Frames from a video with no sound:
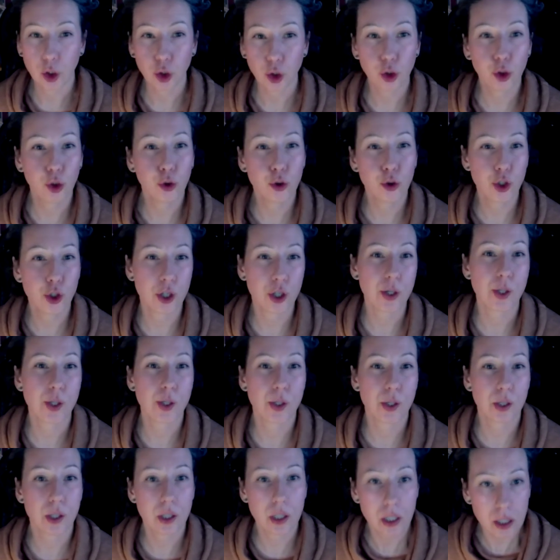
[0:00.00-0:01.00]
You
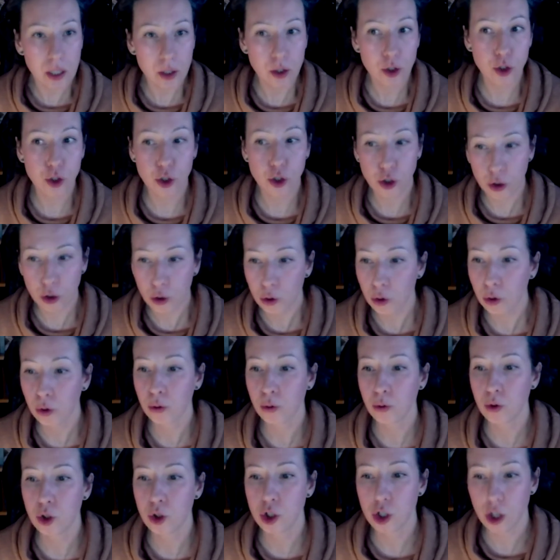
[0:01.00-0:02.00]
just need
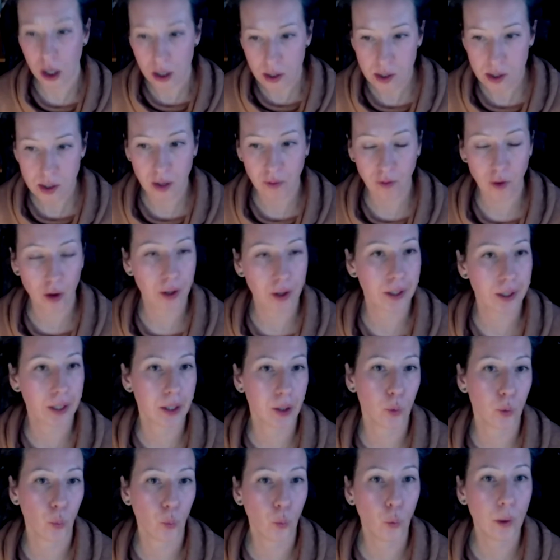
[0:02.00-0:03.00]
to justify
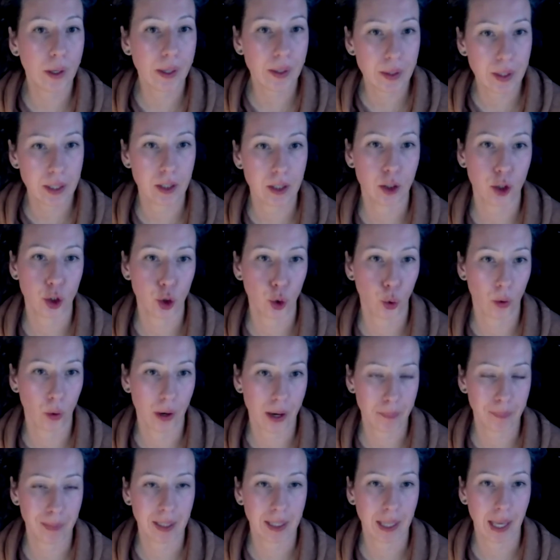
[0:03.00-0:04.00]
it within your
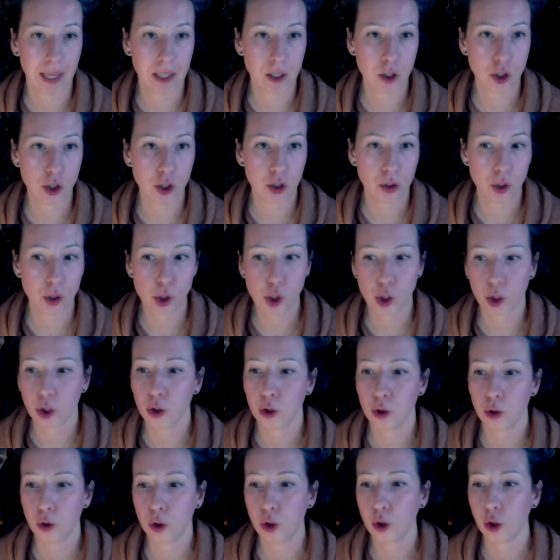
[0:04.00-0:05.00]
application. So,
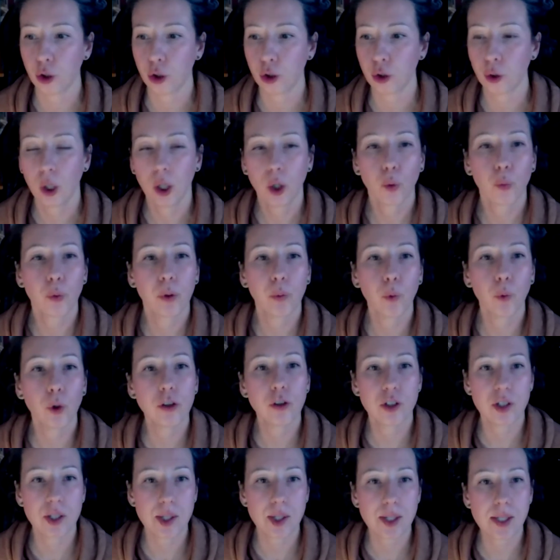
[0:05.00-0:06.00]
we
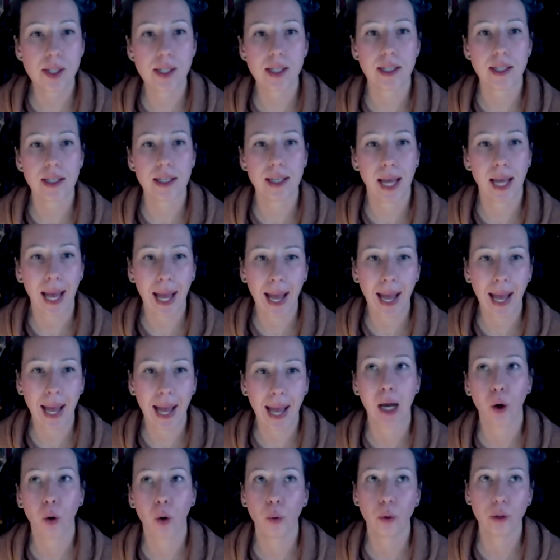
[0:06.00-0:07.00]
want to see
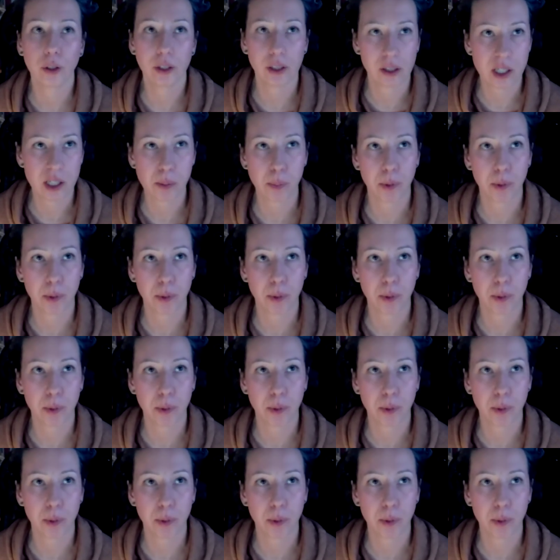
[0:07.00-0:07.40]
how the